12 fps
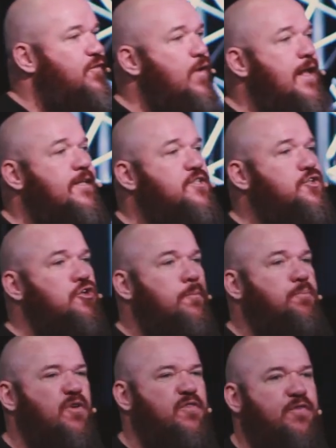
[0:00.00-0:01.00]
friends do
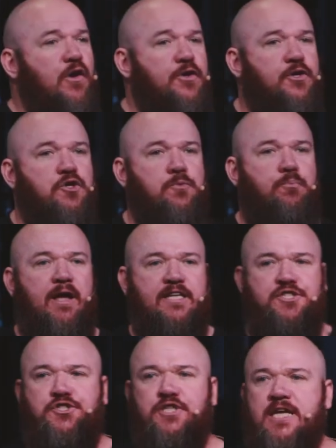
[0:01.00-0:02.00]
not provoke you to
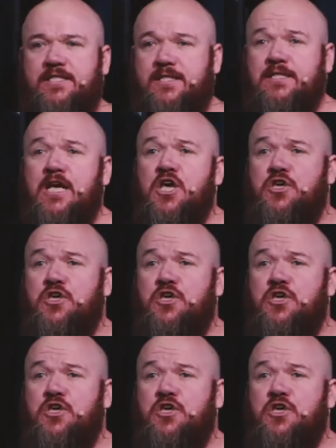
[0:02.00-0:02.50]
praise Jesus,